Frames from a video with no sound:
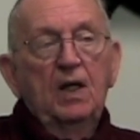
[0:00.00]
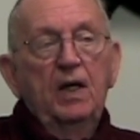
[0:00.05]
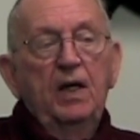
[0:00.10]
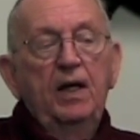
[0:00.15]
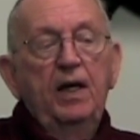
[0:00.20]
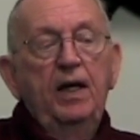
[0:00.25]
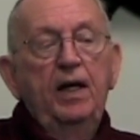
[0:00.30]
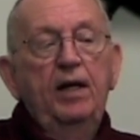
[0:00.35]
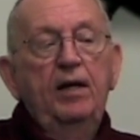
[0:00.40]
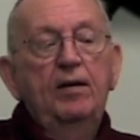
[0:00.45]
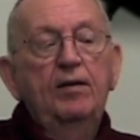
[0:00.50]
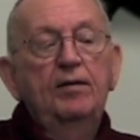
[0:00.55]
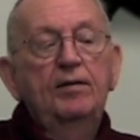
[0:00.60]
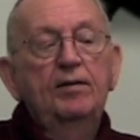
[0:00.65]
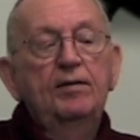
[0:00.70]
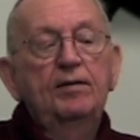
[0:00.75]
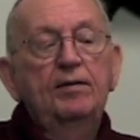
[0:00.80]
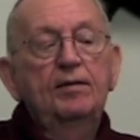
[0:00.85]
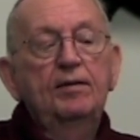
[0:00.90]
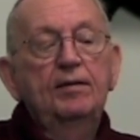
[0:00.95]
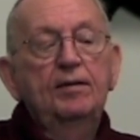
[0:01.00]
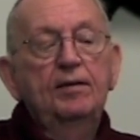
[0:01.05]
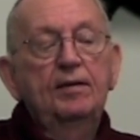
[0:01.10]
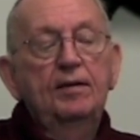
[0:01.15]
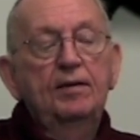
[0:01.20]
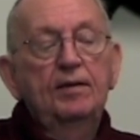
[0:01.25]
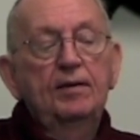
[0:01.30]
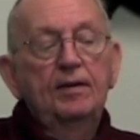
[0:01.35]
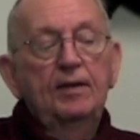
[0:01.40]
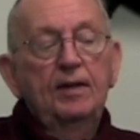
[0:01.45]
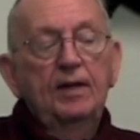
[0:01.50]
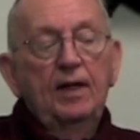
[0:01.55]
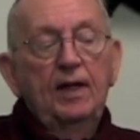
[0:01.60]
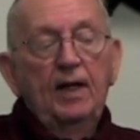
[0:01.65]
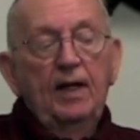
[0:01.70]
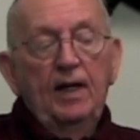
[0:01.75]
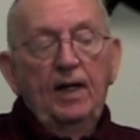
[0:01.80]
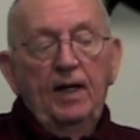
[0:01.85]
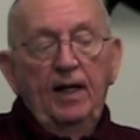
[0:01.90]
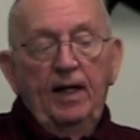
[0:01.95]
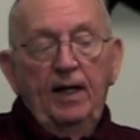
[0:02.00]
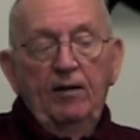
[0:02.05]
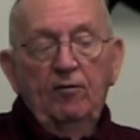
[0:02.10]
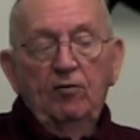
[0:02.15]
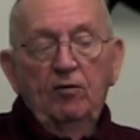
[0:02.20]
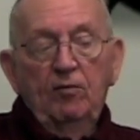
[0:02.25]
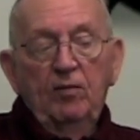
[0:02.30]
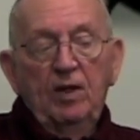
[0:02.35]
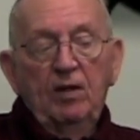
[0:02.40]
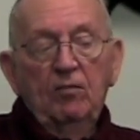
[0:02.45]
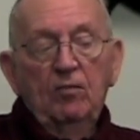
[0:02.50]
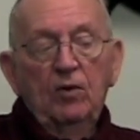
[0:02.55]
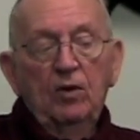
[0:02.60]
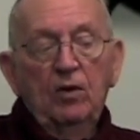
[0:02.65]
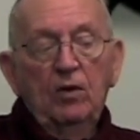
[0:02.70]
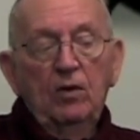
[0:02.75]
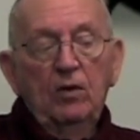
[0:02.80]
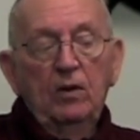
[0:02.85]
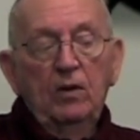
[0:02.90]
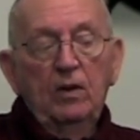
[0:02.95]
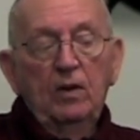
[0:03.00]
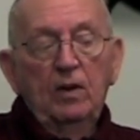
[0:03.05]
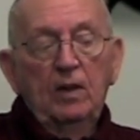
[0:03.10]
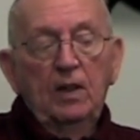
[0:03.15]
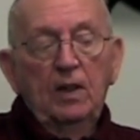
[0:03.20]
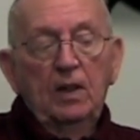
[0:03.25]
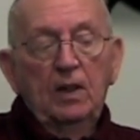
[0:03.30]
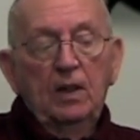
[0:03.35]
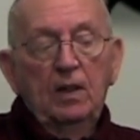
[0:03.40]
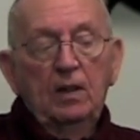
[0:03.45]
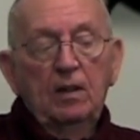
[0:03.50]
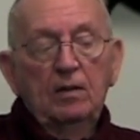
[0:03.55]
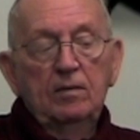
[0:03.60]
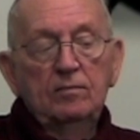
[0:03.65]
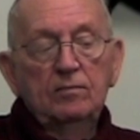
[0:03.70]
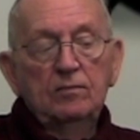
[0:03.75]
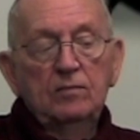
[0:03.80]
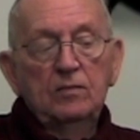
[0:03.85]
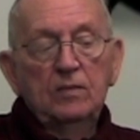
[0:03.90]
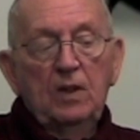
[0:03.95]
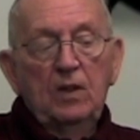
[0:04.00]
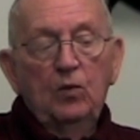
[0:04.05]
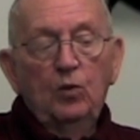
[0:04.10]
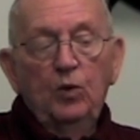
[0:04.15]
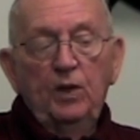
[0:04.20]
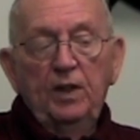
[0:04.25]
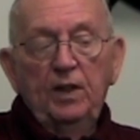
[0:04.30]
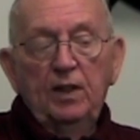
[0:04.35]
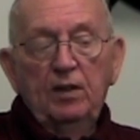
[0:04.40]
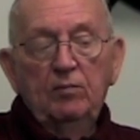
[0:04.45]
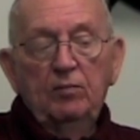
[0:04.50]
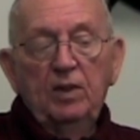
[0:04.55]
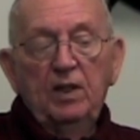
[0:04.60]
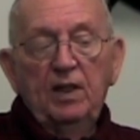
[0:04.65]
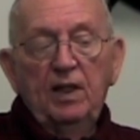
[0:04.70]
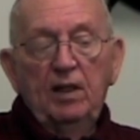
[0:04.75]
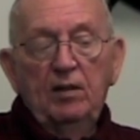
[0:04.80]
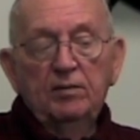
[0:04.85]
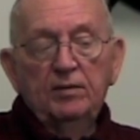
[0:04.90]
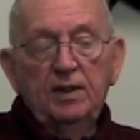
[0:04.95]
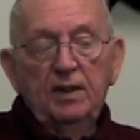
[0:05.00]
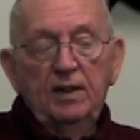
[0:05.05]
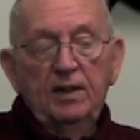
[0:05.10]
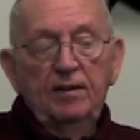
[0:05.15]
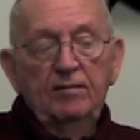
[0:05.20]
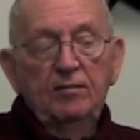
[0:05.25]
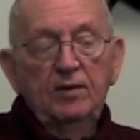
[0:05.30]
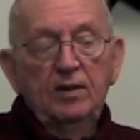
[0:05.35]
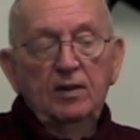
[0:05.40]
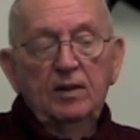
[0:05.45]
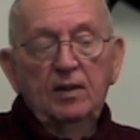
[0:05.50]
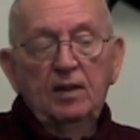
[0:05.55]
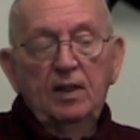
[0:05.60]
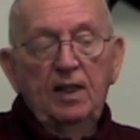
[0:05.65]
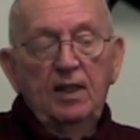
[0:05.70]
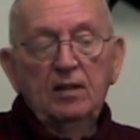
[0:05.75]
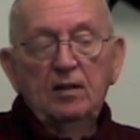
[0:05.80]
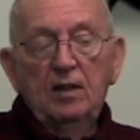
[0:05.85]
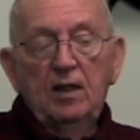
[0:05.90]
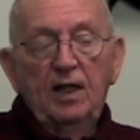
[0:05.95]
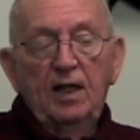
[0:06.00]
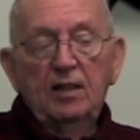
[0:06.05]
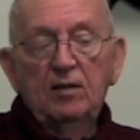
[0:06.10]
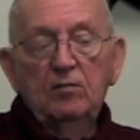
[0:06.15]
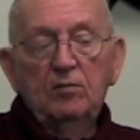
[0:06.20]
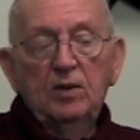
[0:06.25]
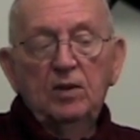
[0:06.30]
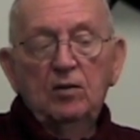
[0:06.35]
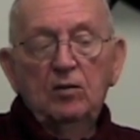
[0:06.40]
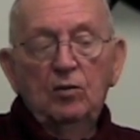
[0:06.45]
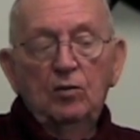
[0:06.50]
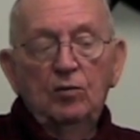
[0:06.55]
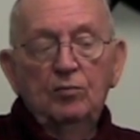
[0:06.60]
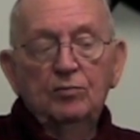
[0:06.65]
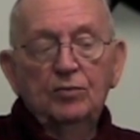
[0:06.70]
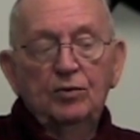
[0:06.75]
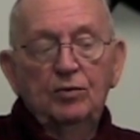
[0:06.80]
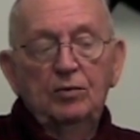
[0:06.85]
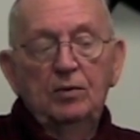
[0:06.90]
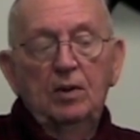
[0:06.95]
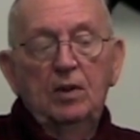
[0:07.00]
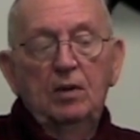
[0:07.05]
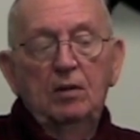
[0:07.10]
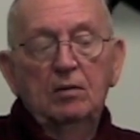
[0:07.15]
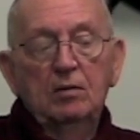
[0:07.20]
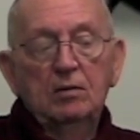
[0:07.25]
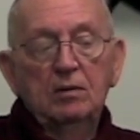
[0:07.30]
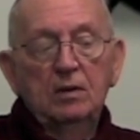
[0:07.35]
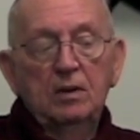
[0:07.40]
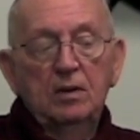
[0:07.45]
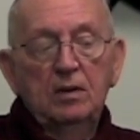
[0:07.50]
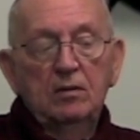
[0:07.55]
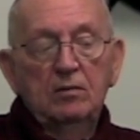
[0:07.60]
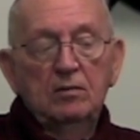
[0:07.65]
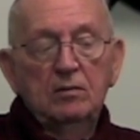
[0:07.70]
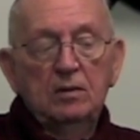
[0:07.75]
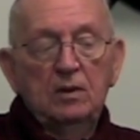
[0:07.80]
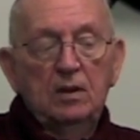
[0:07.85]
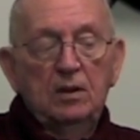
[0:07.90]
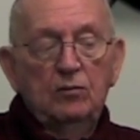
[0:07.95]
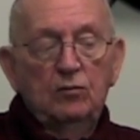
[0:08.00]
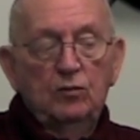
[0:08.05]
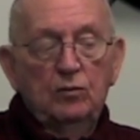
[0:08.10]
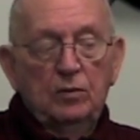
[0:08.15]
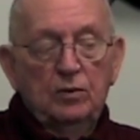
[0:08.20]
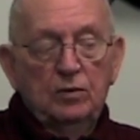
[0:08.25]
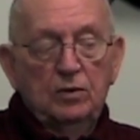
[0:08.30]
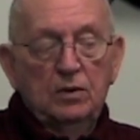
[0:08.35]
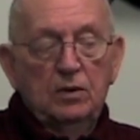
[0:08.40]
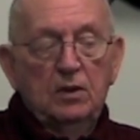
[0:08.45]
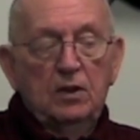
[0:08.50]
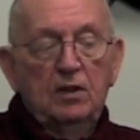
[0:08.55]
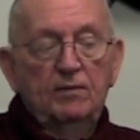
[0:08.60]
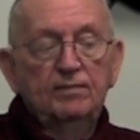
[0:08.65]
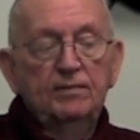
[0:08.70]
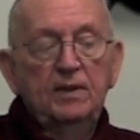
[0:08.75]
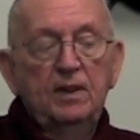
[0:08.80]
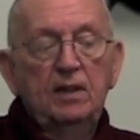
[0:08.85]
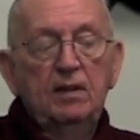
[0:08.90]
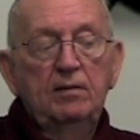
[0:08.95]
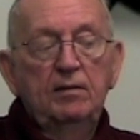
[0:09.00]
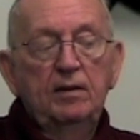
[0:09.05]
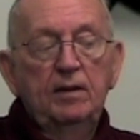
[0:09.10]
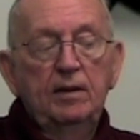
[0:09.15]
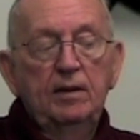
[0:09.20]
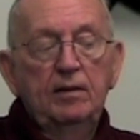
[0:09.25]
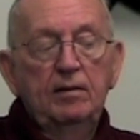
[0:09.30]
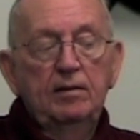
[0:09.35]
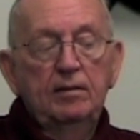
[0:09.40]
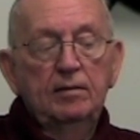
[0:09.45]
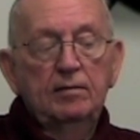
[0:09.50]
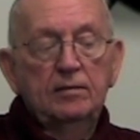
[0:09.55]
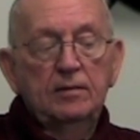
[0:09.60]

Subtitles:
and I remember we had been out that evening, and I hadn't been home too long, and I took off down there